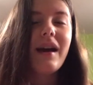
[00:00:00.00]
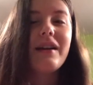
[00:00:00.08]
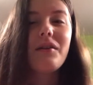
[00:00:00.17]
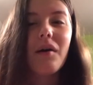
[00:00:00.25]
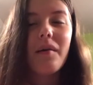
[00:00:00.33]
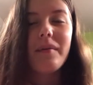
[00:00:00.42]
I
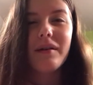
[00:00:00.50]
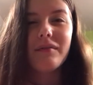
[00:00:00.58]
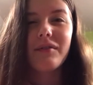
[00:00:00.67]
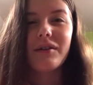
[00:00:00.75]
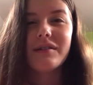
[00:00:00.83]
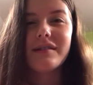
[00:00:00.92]
know I'll be on
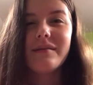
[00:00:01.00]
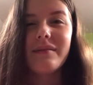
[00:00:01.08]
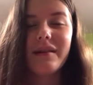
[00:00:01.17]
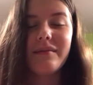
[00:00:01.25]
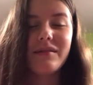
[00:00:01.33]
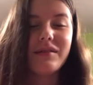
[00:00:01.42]
Varsity,
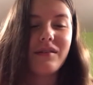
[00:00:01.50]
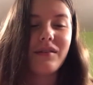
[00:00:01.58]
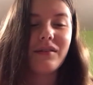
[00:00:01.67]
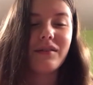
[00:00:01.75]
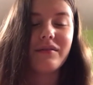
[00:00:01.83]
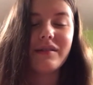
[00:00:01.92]
but I'm just all
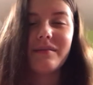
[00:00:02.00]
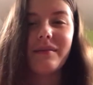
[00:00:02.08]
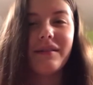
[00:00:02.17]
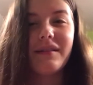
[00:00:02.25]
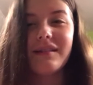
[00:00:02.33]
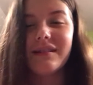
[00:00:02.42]
nervous
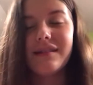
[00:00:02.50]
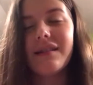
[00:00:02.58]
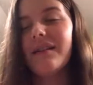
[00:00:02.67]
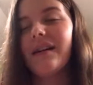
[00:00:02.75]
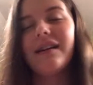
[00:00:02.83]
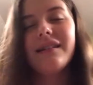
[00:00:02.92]
about this.
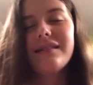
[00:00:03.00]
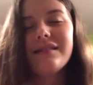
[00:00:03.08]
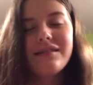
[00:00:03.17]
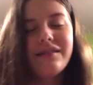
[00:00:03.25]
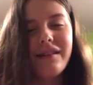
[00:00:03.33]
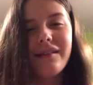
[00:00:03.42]
Okay,
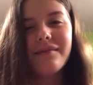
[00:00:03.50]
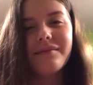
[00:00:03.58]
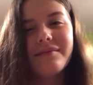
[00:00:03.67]
just shut up.